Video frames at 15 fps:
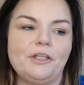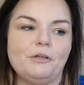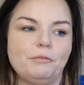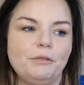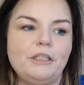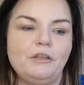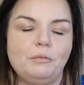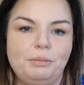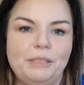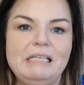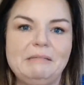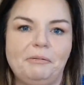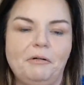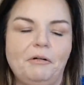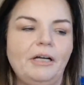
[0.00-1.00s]
They're real
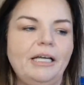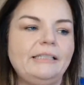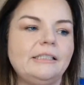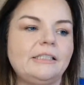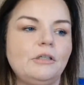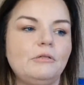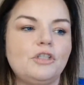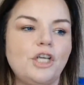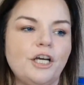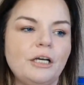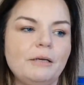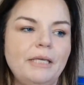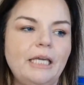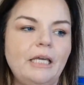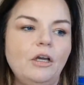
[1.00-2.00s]
people. And so
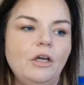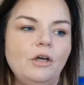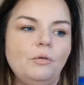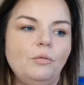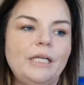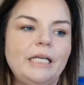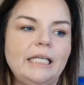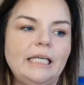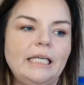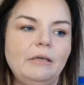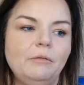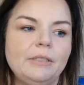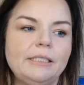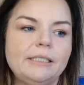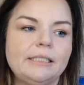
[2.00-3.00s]
Jeremy, when
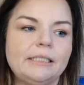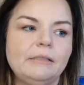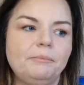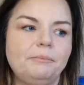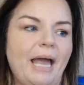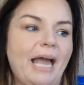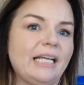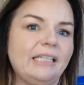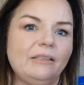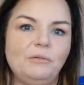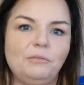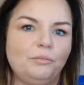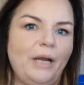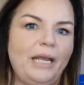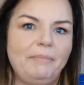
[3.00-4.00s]
he was
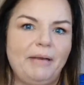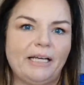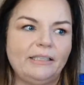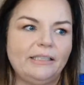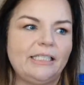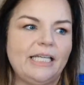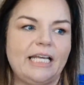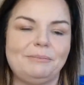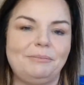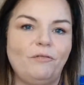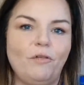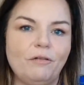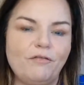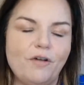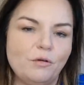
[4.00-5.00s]
way back in the days
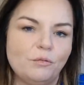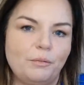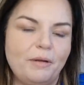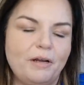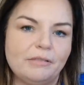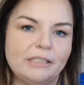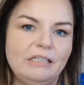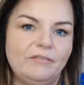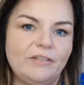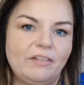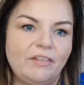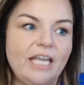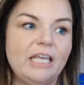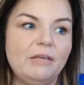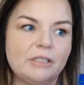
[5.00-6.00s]
before phone repair was even a
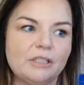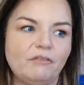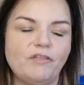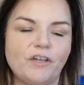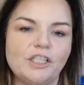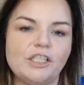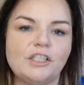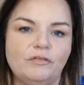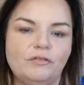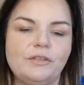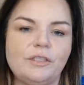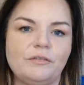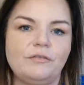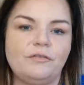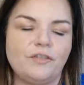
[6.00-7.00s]
thing, he was the
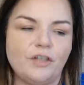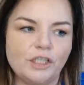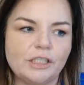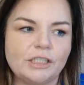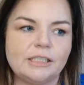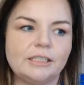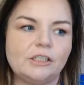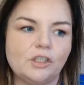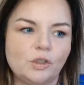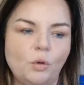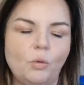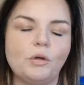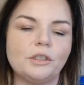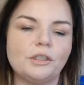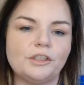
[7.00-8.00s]
first
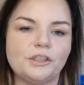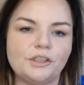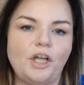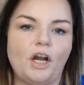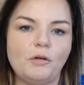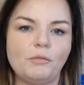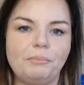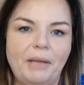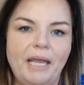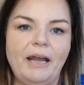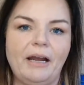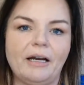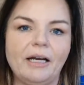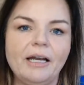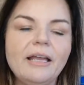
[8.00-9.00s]
store to start
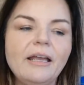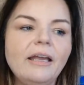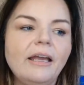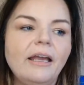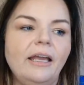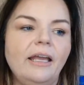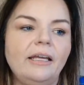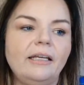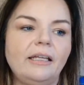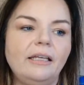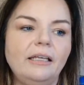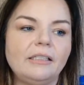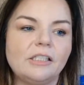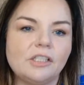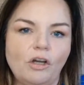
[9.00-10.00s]
repair. And
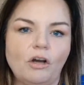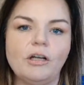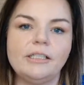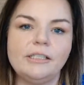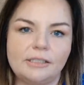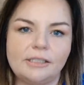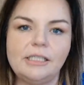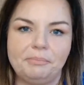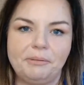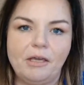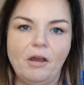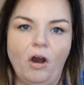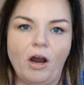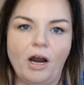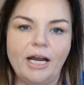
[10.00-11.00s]
he started
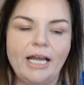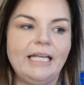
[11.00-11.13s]
CPR.